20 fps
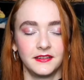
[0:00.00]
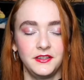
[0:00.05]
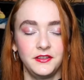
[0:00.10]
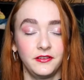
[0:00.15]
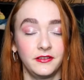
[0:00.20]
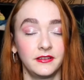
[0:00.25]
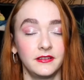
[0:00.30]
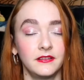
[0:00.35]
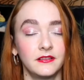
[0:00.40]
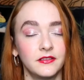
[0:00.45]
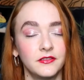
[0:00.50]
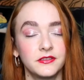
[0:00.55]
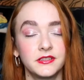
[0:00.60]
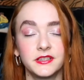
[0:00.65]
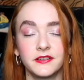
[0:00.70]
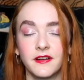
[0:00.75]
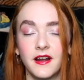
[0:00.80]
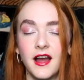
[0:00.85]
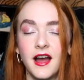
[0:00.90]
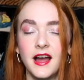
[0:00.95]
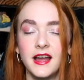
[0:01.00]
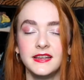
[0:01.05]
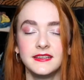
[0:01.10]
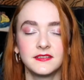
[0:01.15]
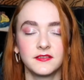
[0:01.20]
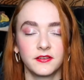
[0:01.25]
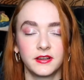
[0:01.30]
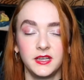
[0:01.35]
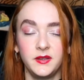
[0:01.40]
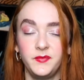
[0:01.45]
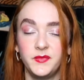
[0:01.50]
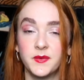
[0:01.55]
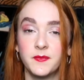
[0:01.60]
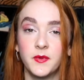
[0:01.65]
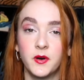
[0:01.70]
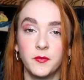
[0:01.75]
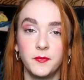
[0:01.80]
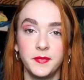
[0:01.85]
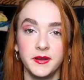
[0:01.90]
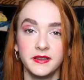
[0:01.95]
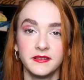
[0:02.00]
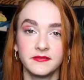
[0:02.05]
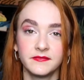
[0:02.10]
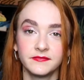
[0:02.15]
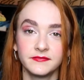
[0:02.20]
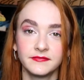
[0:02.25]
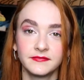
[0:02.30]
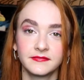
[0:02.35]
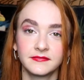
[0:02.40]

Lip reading: You can close your eyes or keep them open.